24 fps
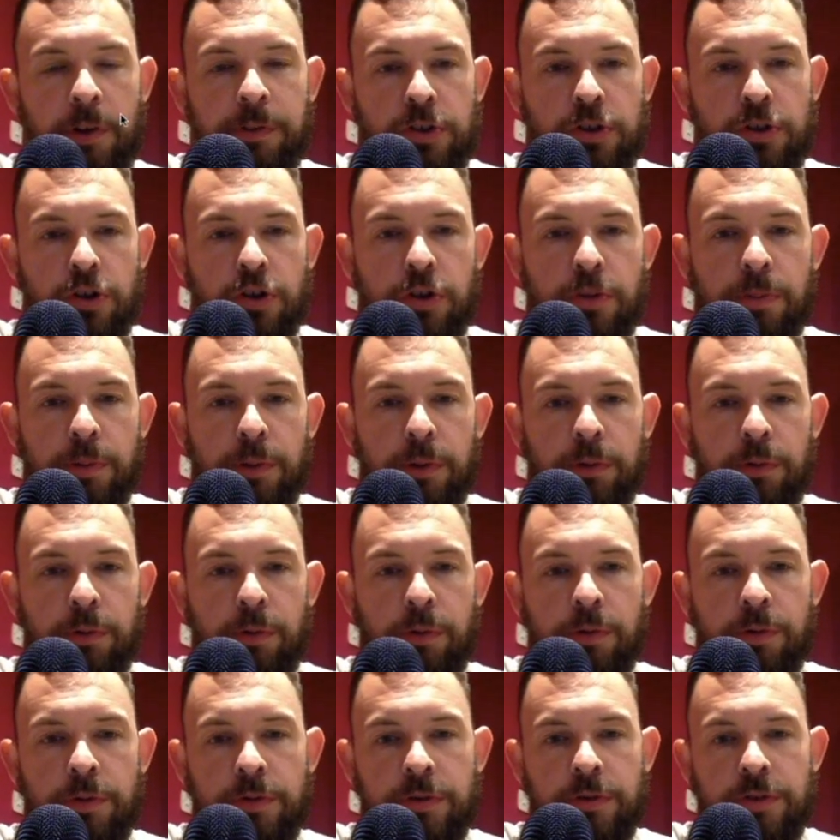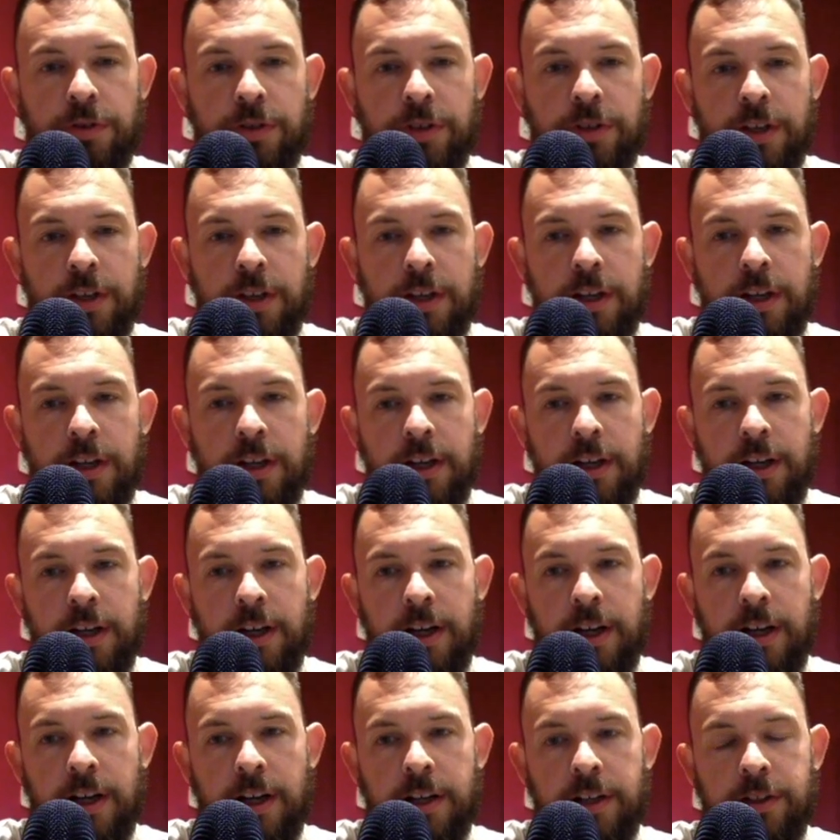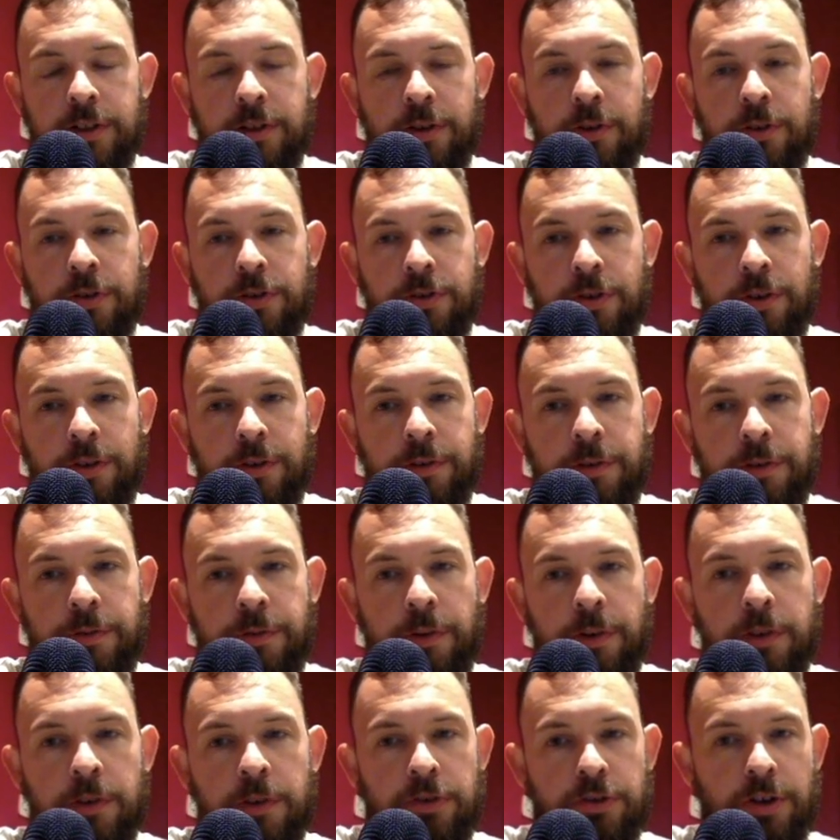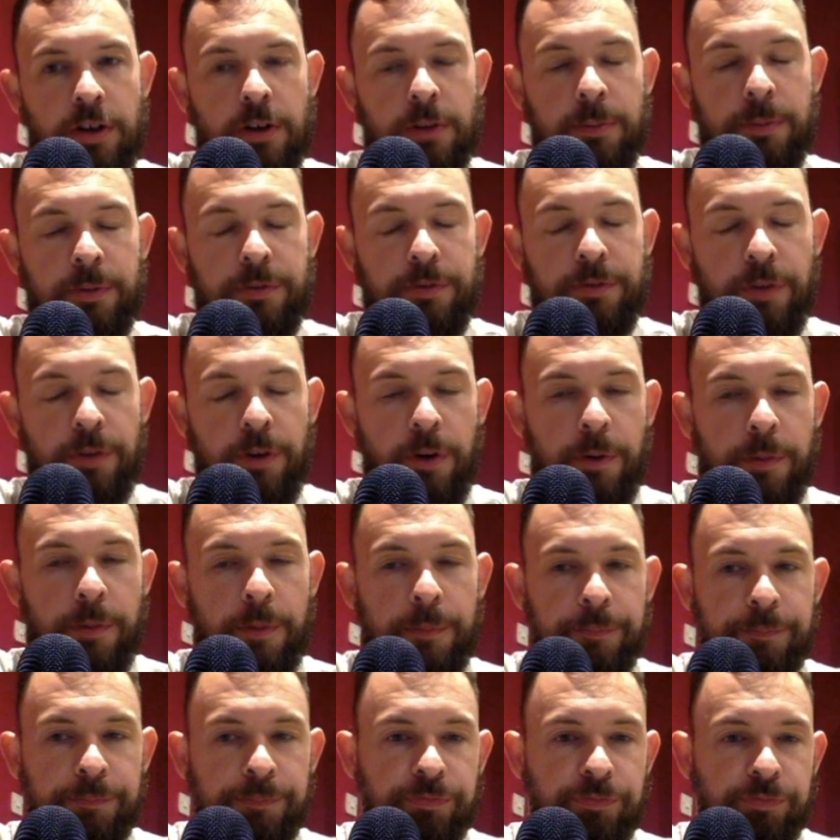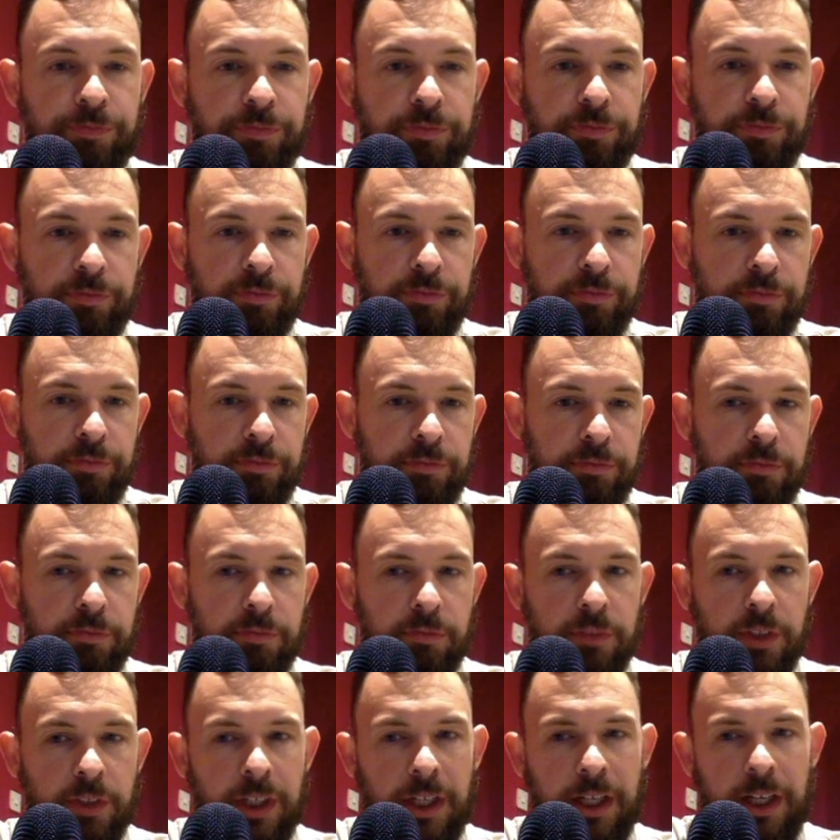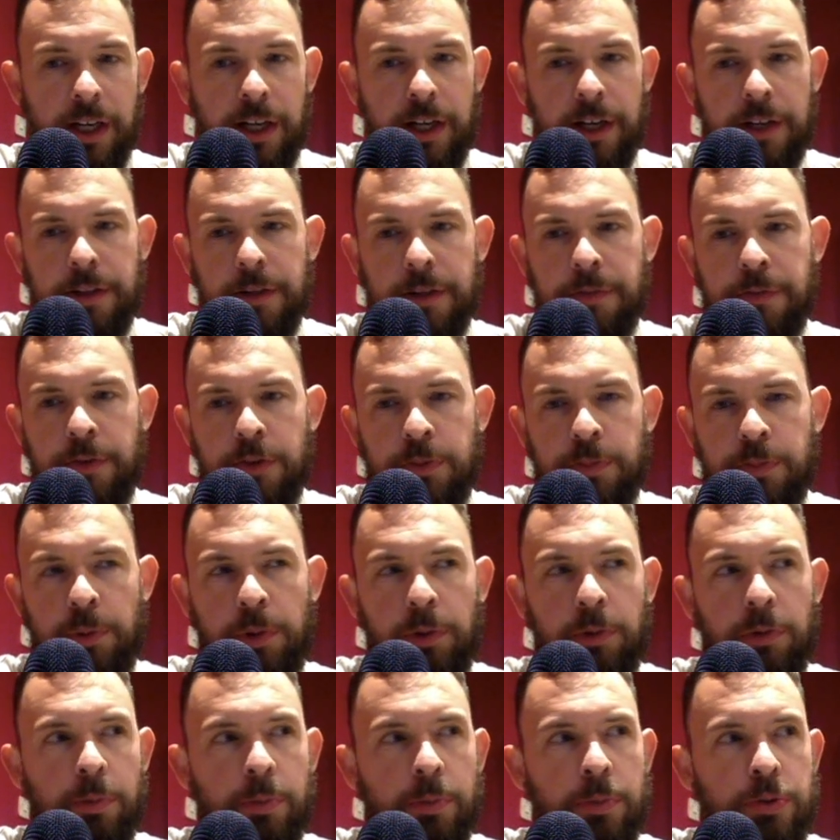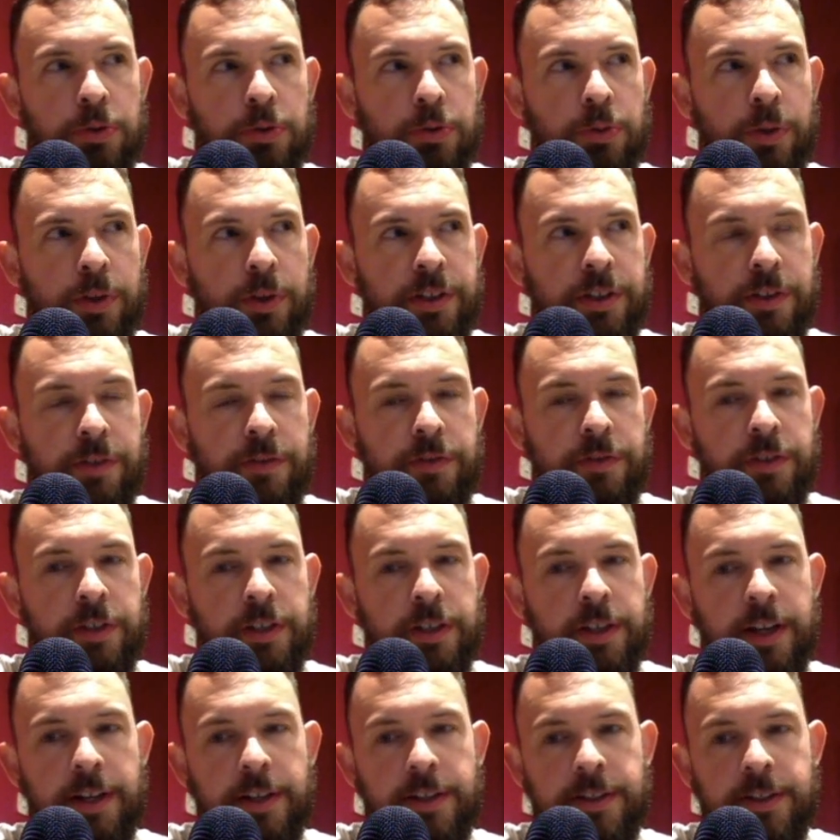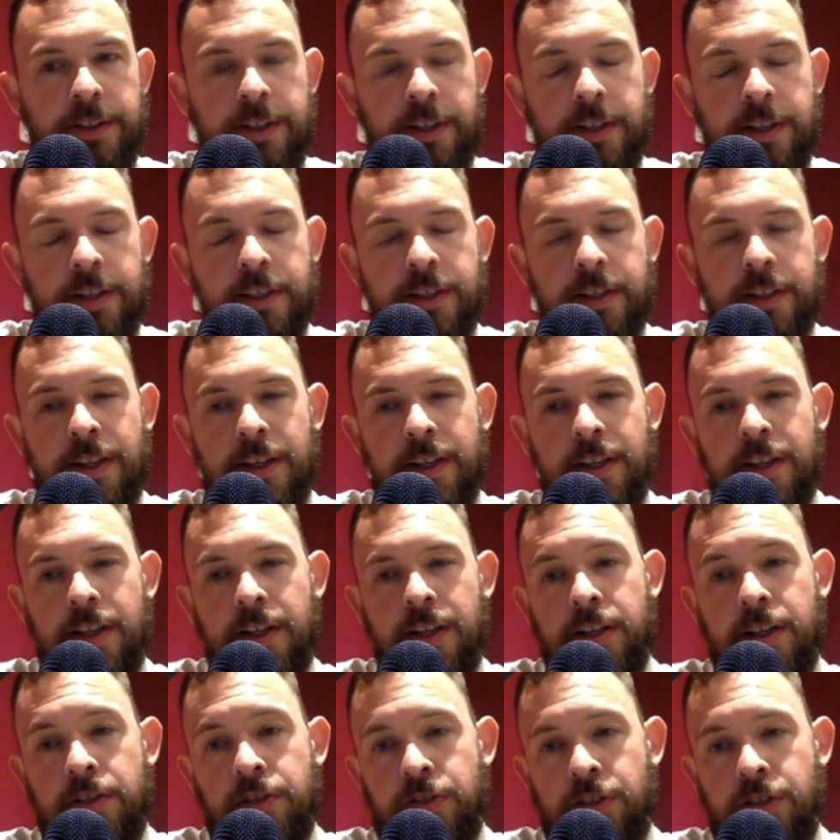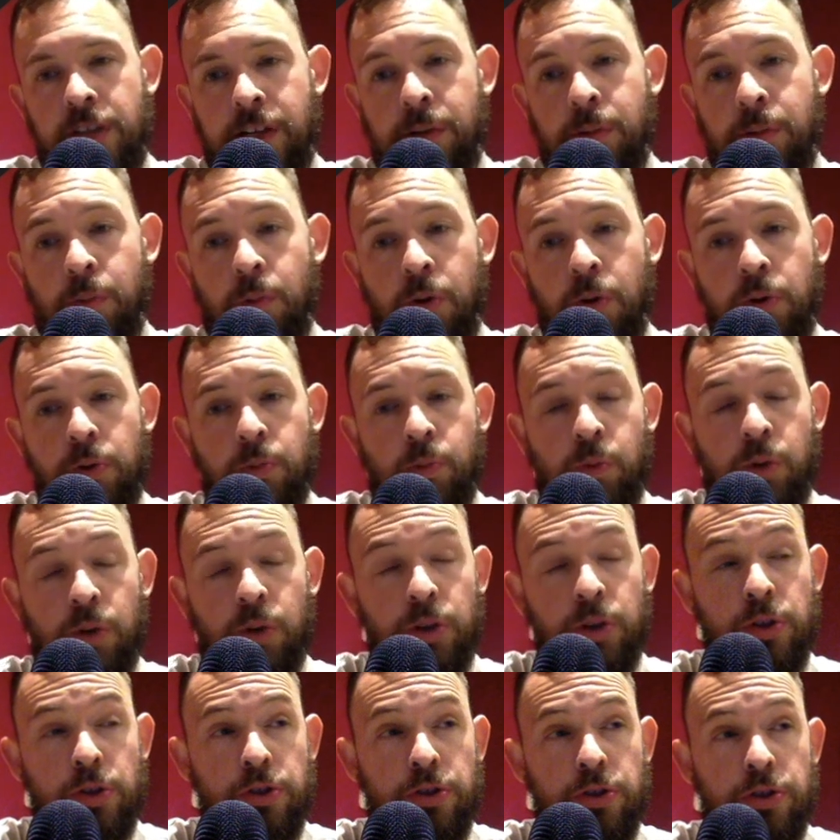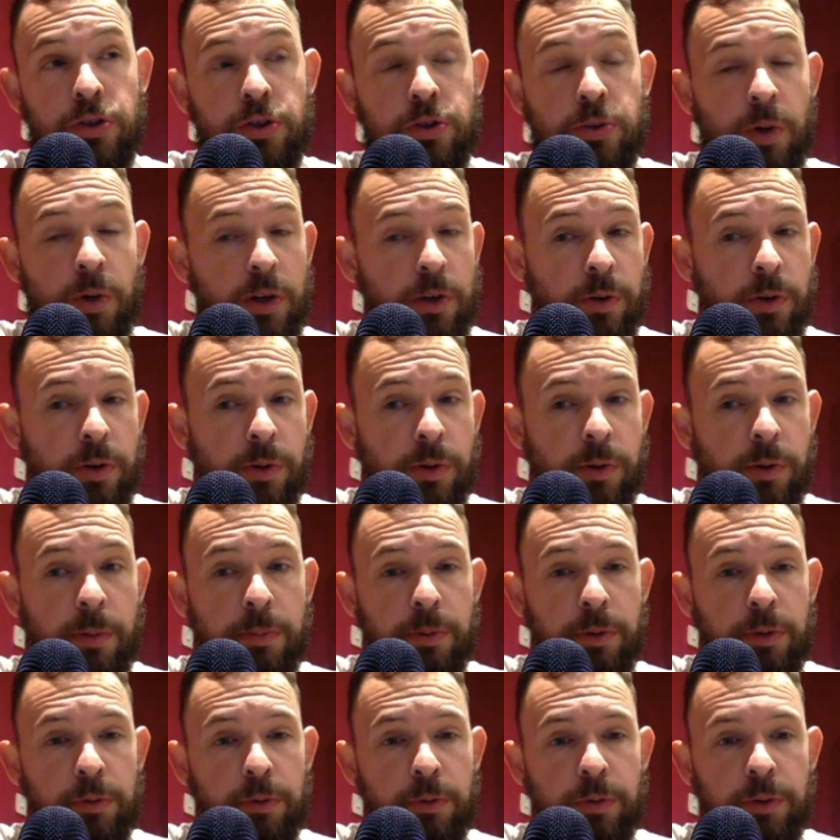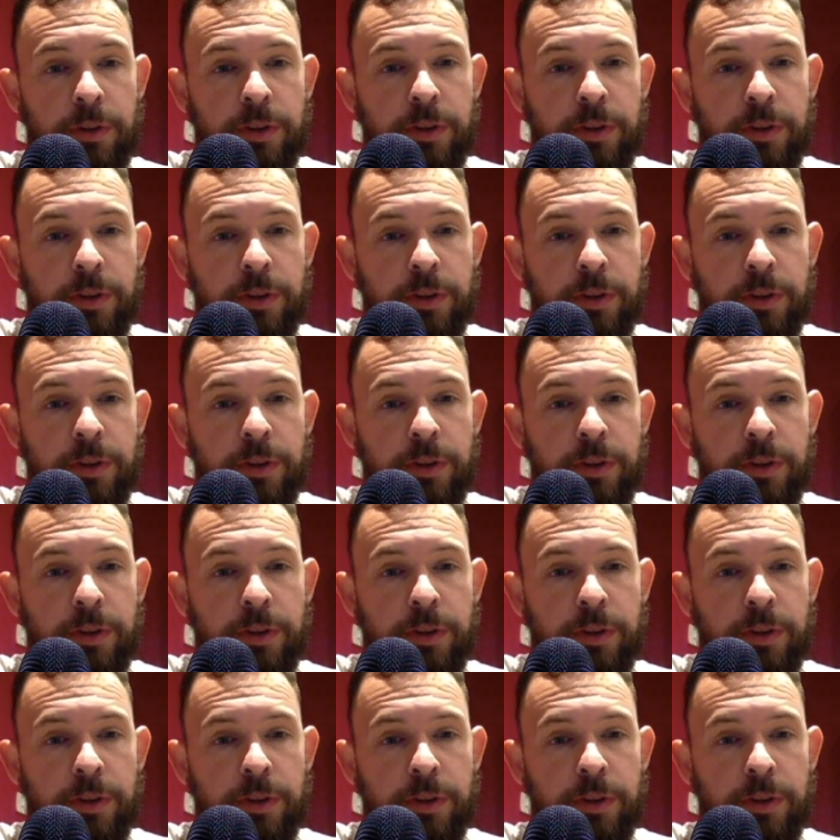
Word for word: two bull runs, and you know the story if you follow this channel before. Uh, the first bull run was 2017 18, second one was the 2021 bull run.